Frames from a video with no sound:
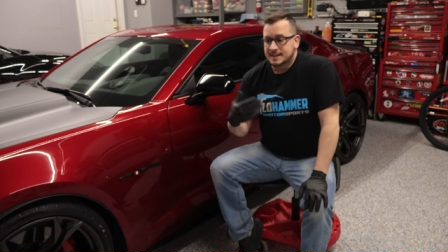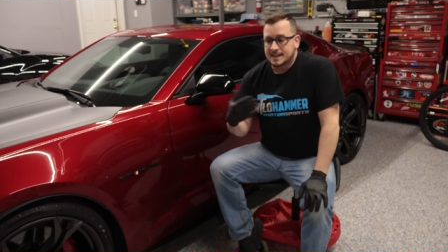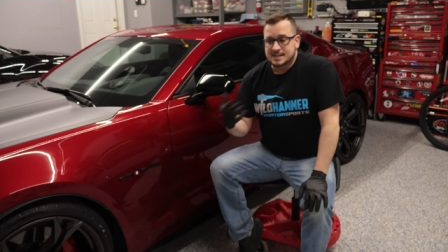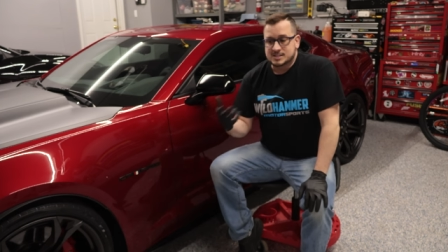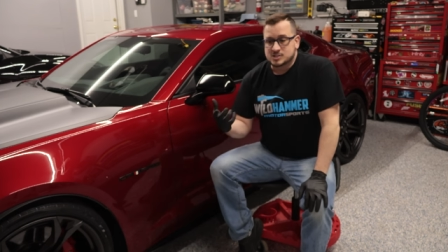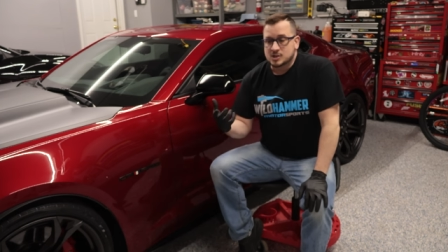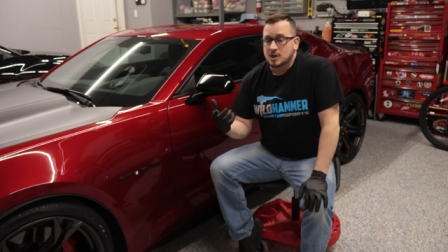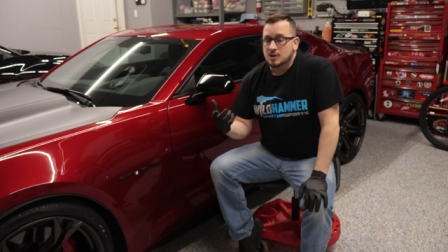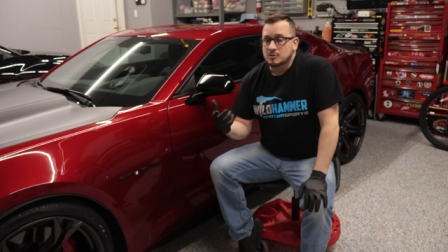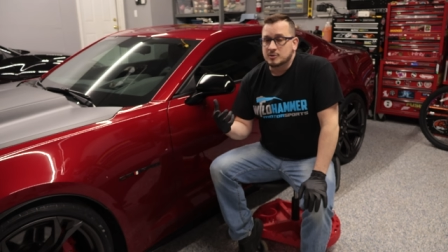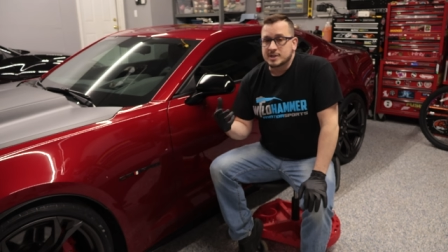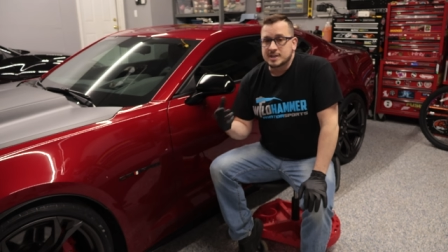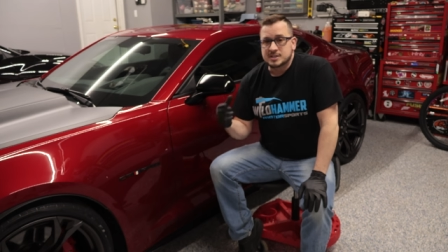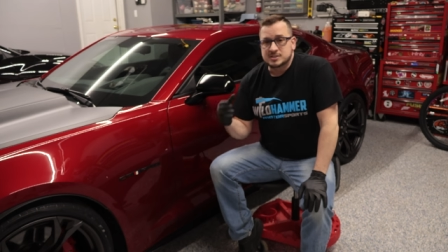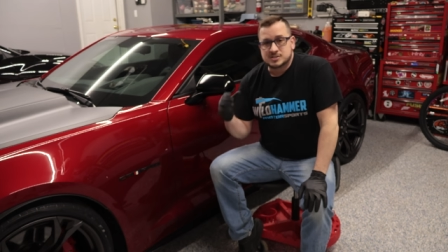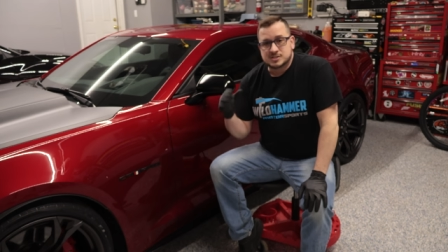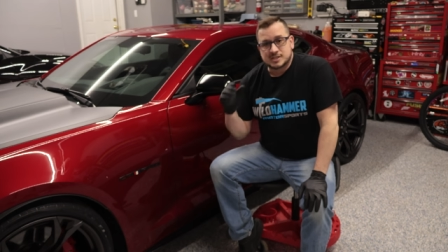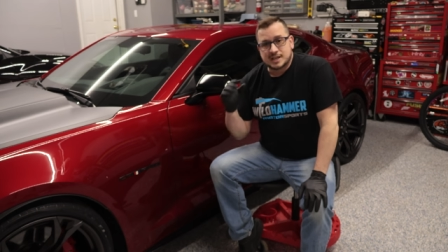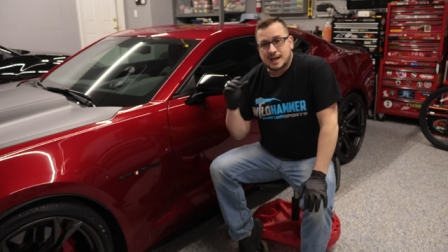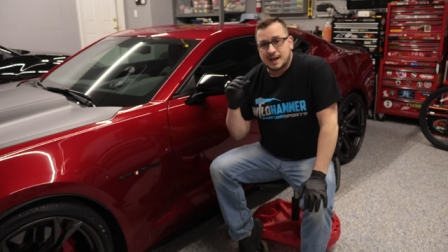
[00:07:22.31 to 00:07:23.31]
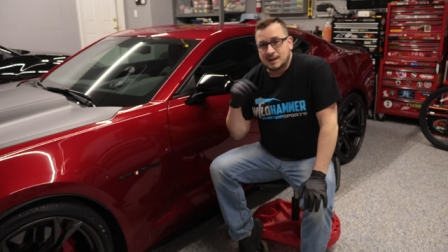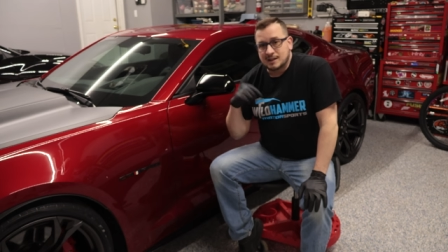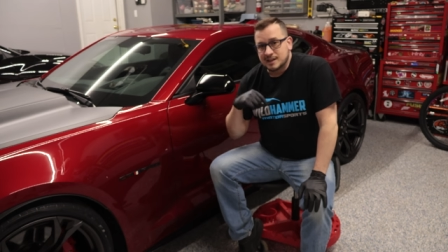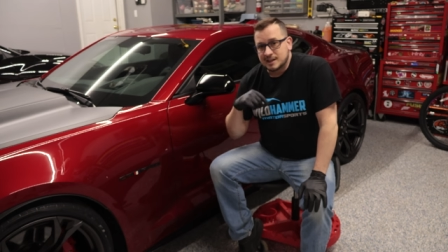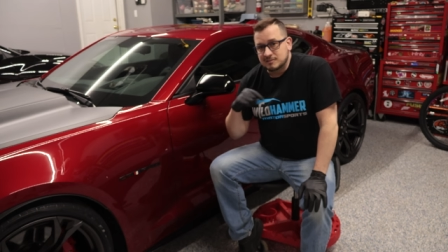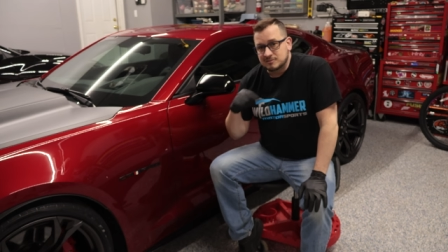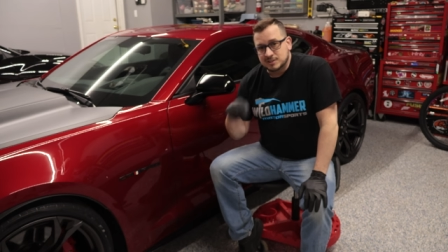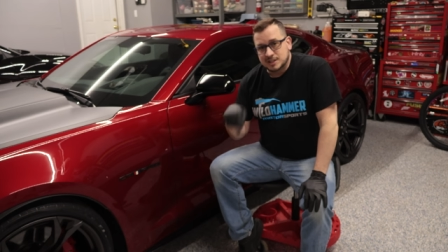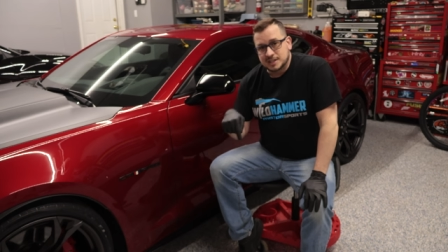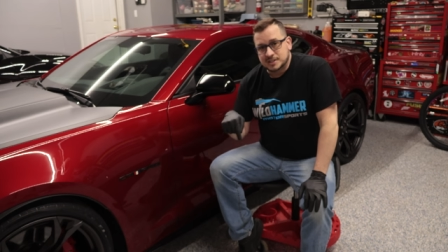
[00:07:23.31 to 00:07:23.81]
As always, I'll
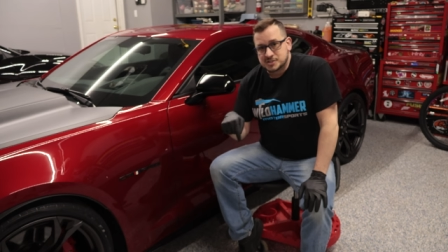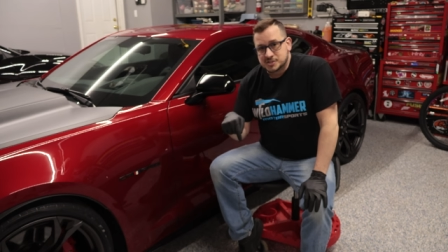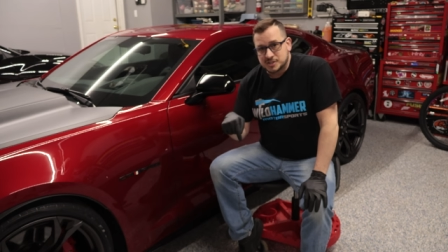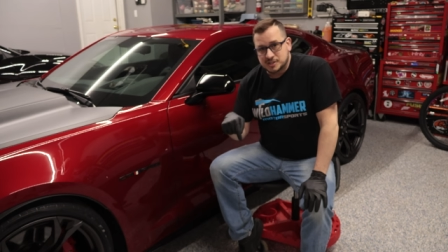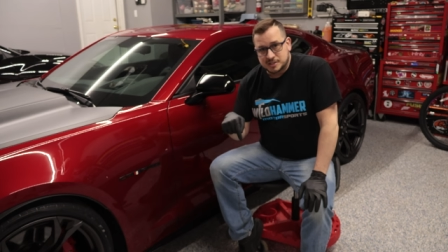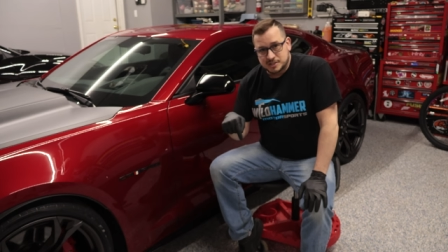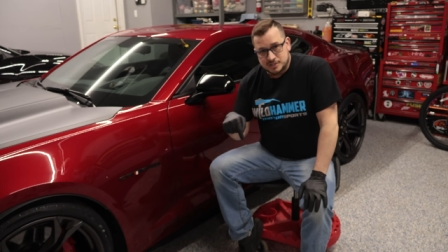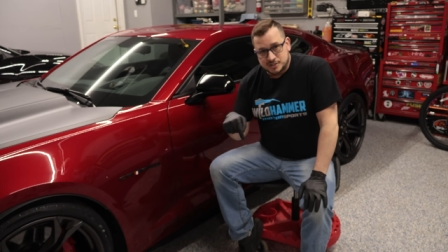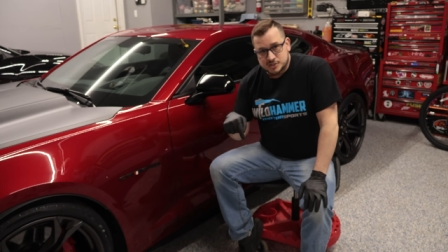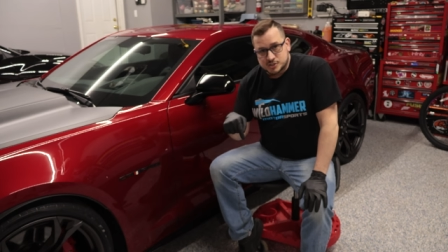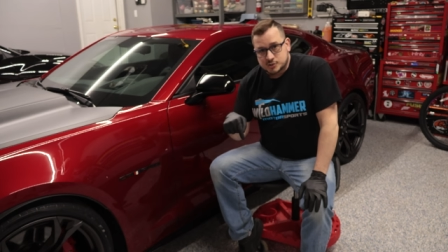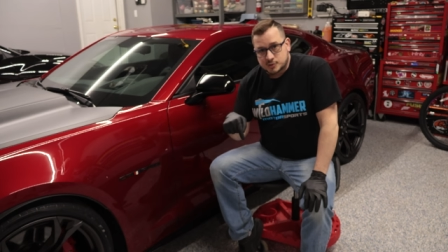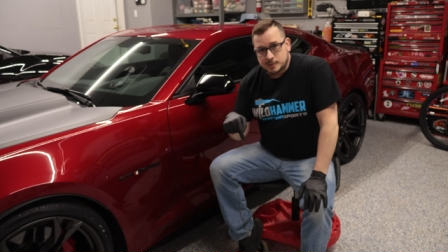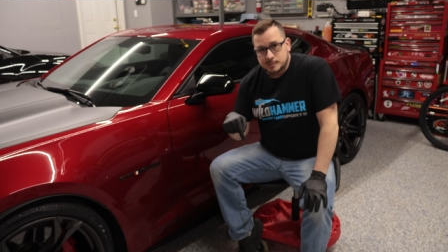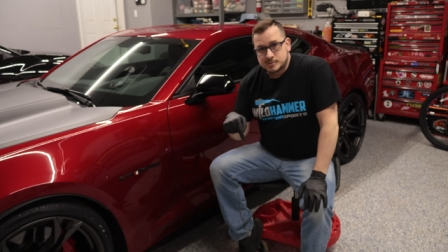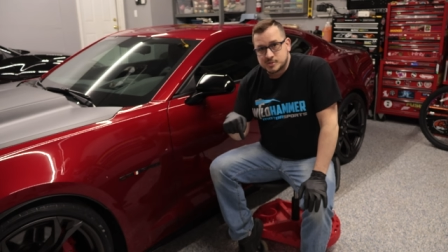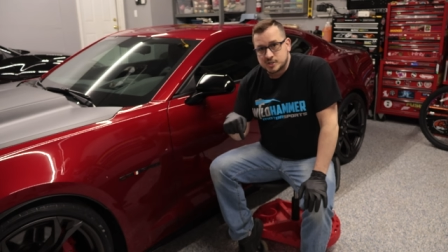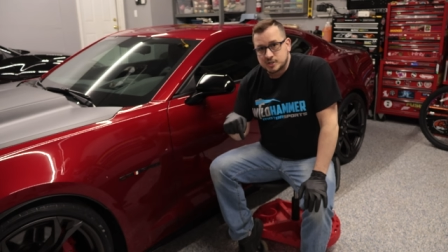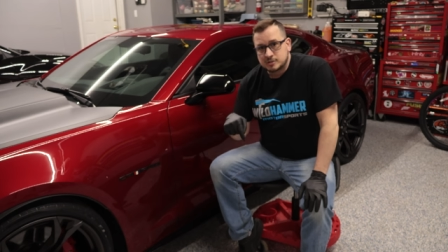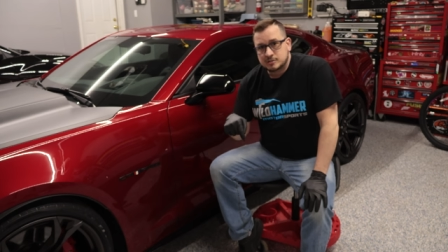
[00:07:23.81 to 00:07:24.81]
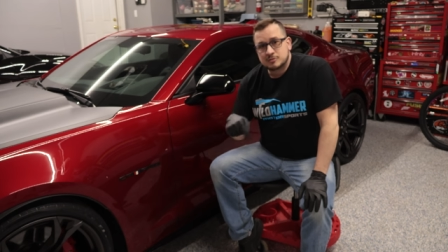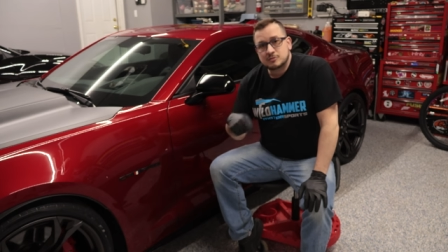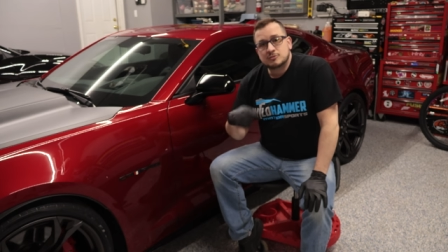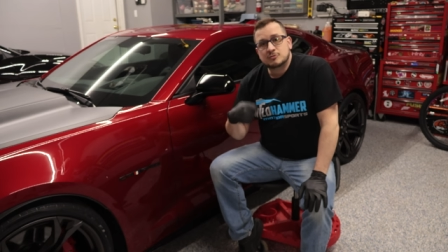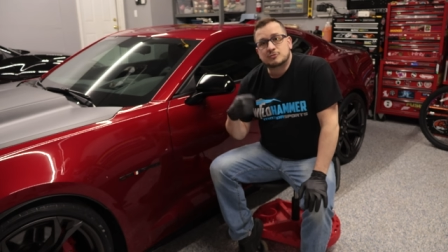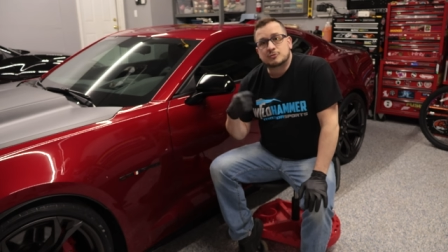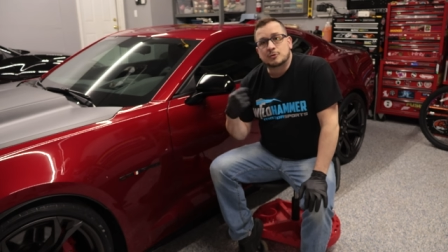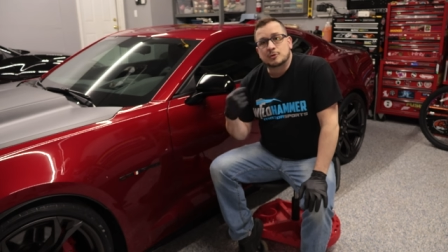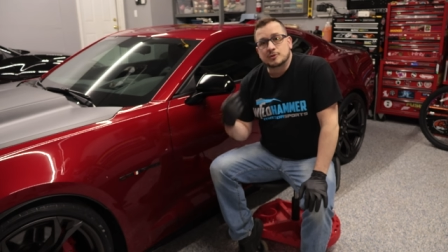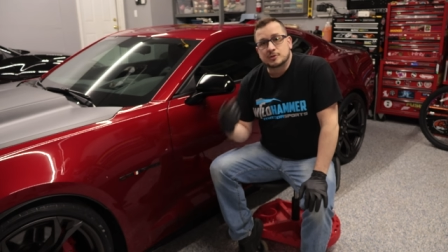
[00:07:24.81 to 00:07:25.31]
have links in the description
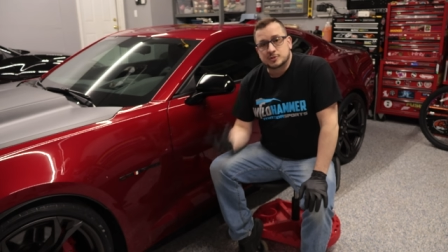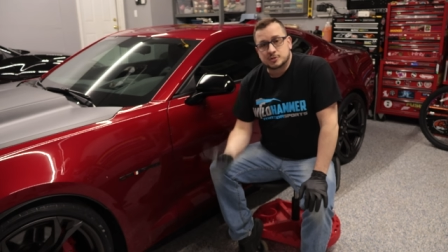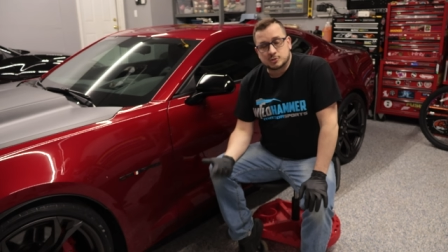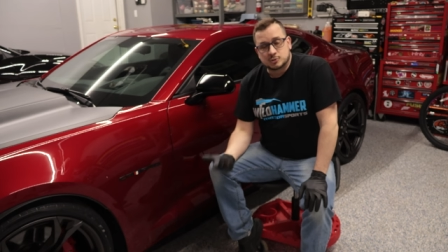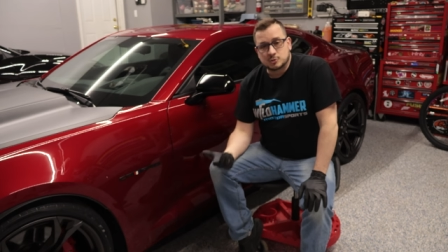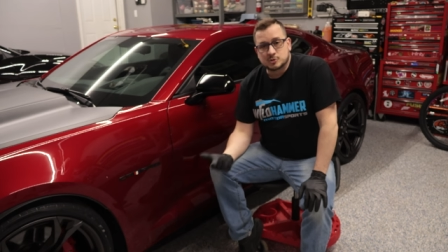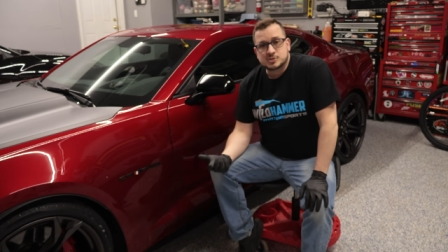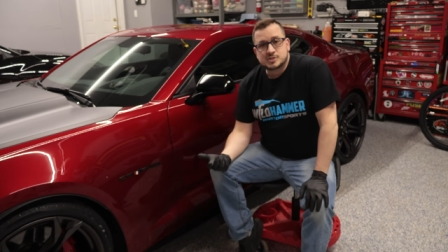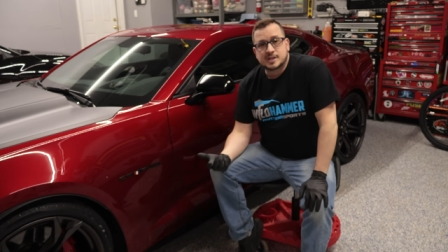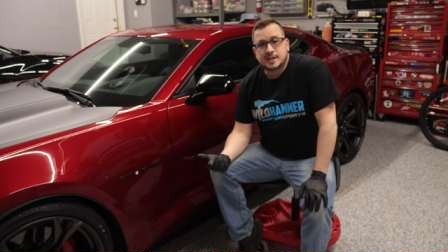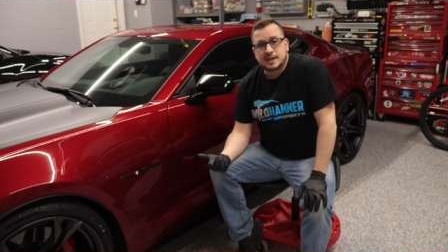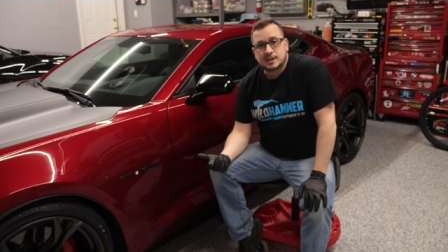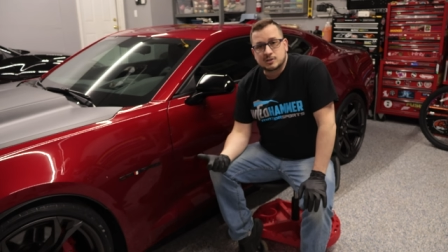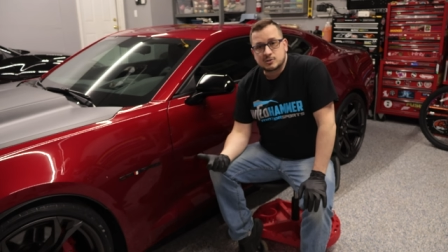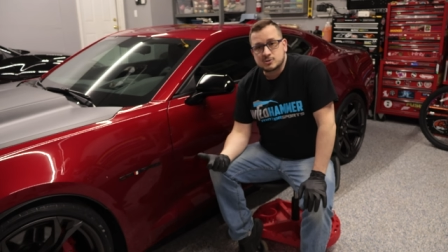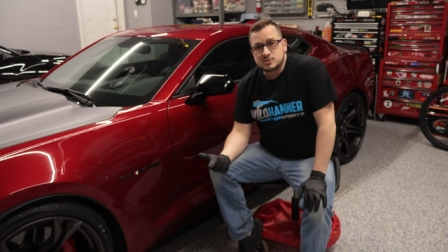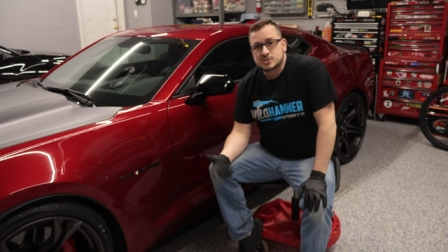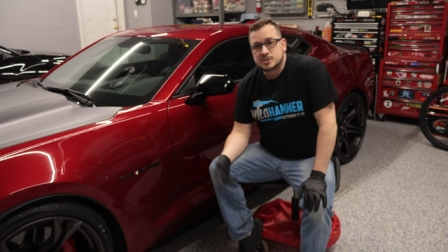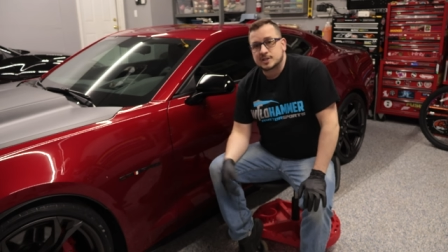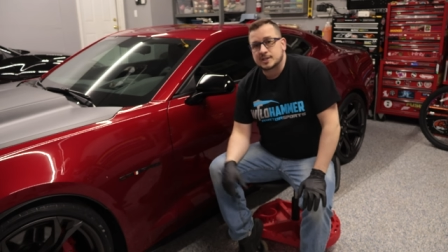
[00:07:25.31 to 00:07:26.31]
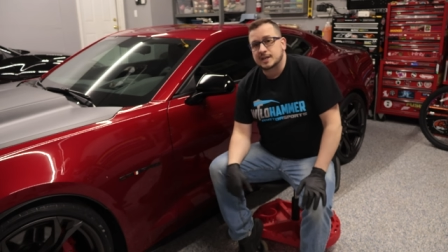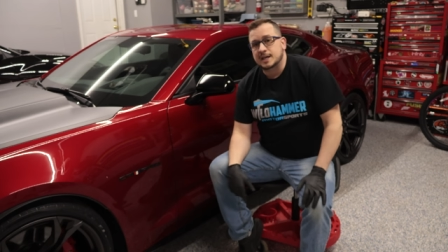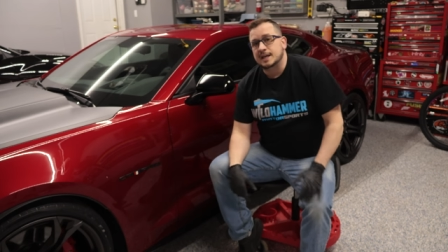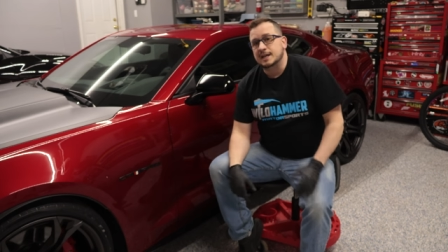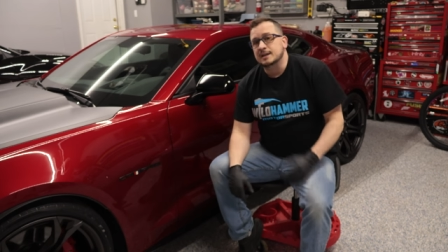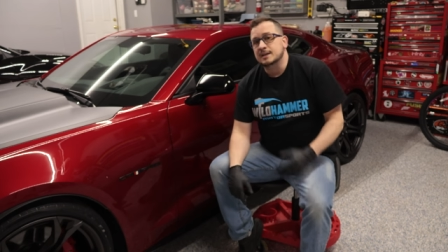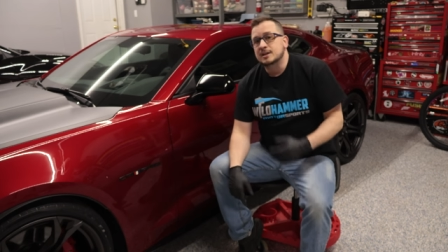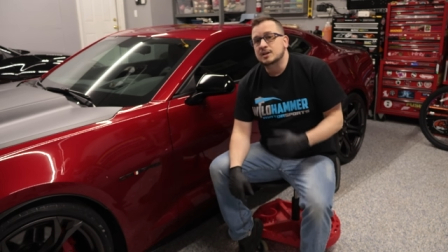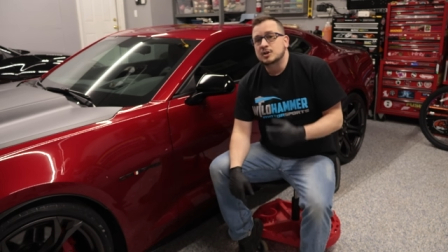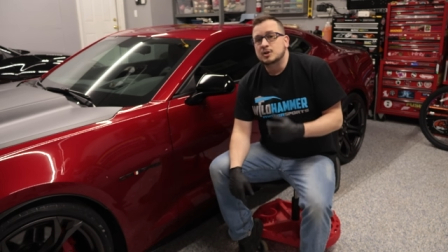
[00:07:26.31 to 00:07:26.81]
for the tools that I used
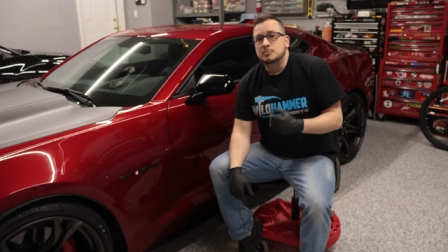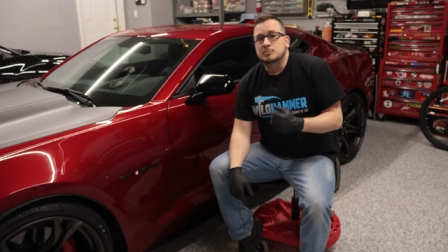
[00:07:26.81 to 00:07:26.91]
today.